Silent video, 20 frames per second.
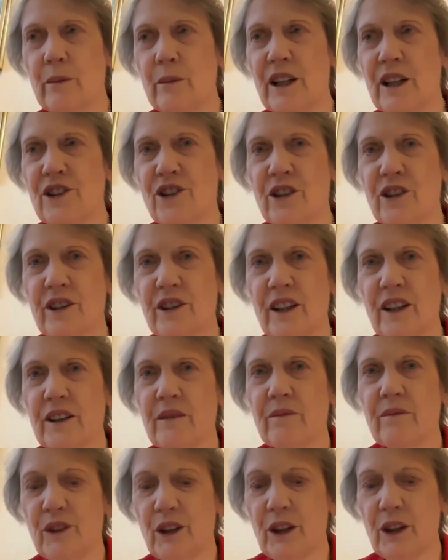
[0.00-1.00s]
Ken, you
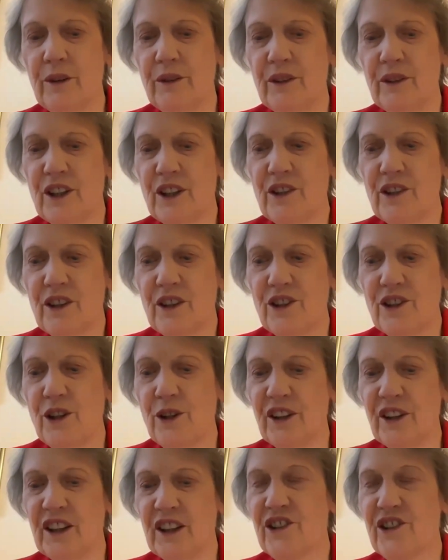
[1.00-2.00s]
mentioned that,
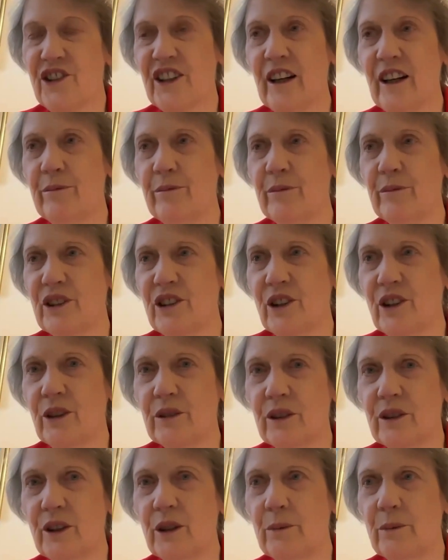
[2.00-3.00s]
there's new things the
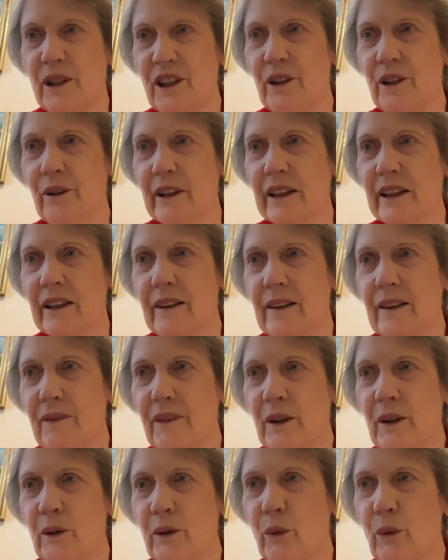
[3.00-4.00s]
governments could be
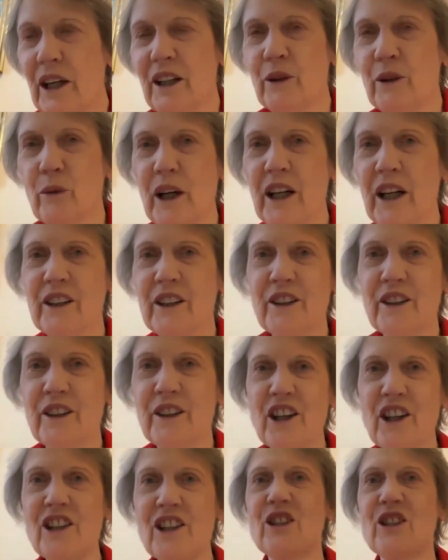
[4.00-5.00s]
doing.
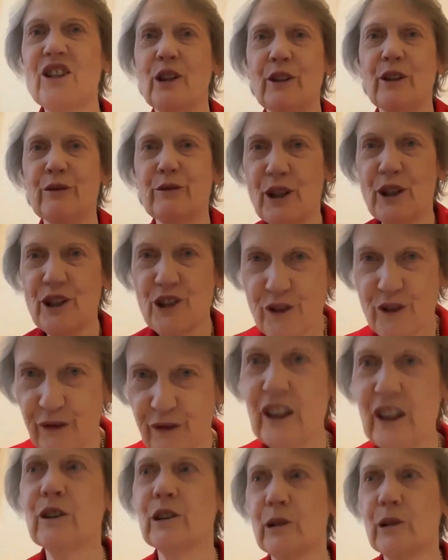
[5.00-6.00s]
Where in this sort
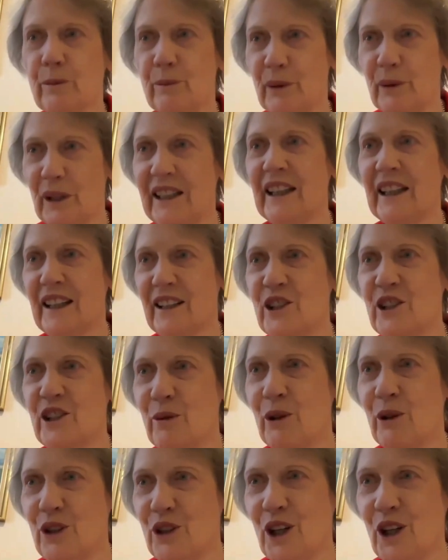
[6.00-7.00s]
of rich field of
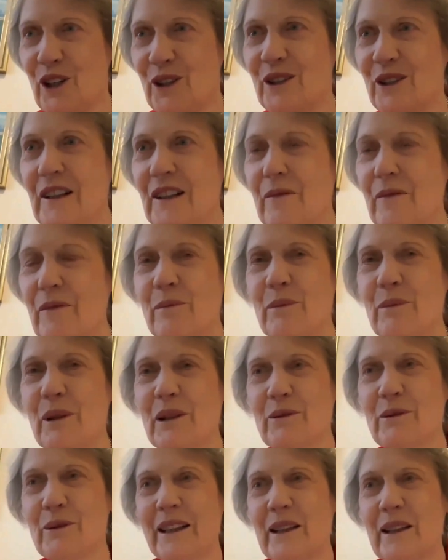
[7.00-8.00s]
pickings would you
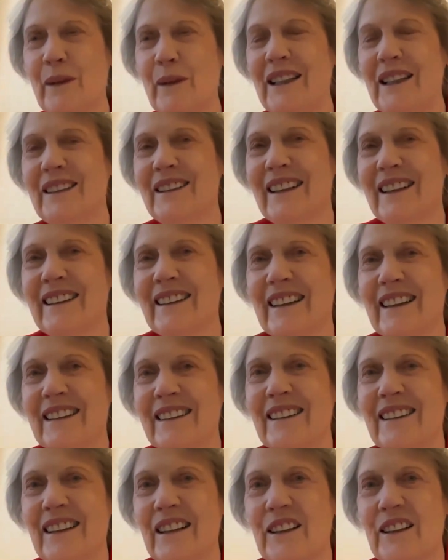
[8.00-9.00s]
be
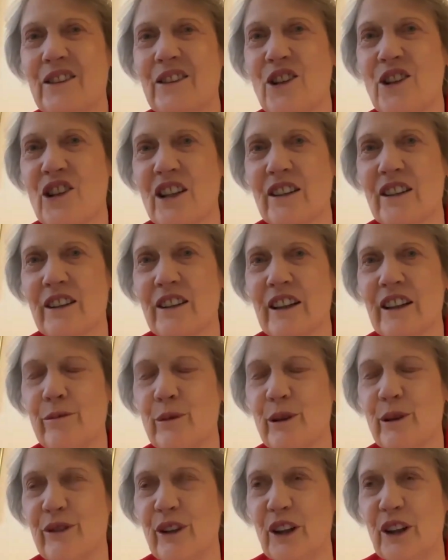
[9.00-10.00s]
recommending that the New
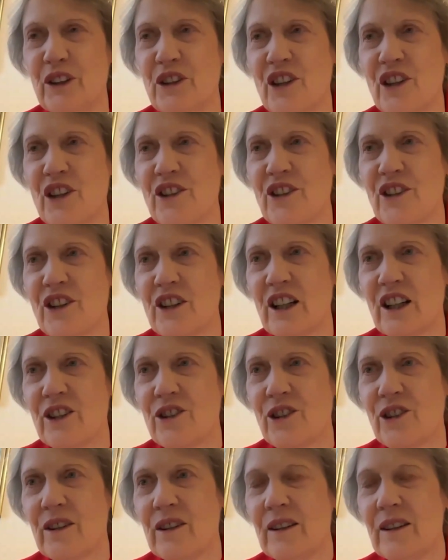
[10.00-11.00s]
Zealand government focus its
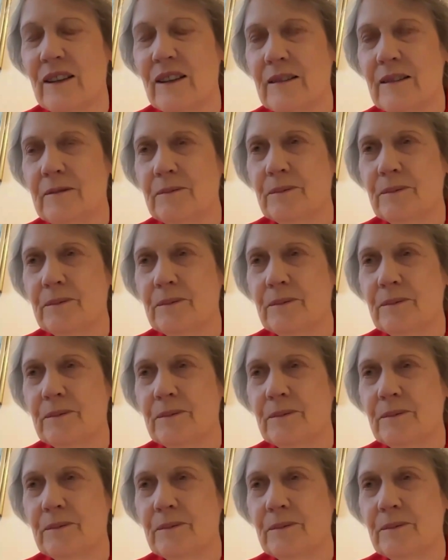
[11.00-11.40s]
attention?